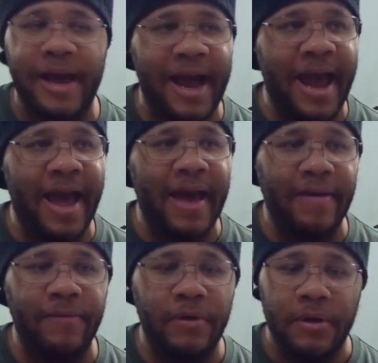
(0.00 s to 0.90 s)
I
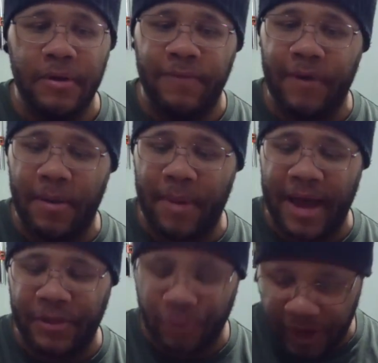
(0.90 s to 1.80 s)
have from my
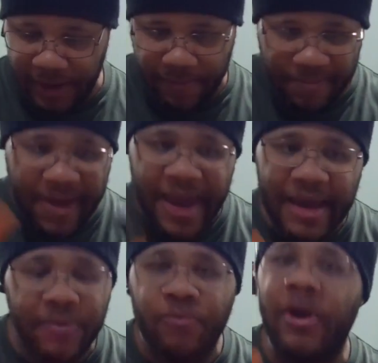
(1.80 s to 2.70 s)
three
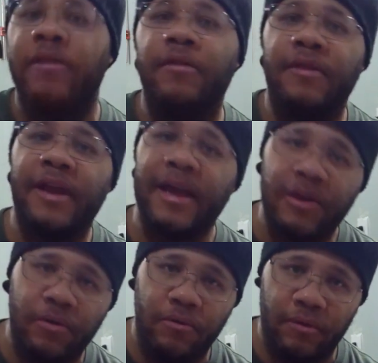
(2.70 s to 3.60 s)
main resins that I
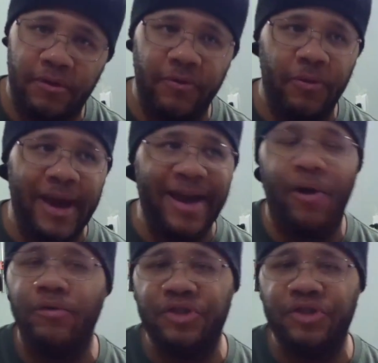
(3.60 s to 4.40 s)
use to a whole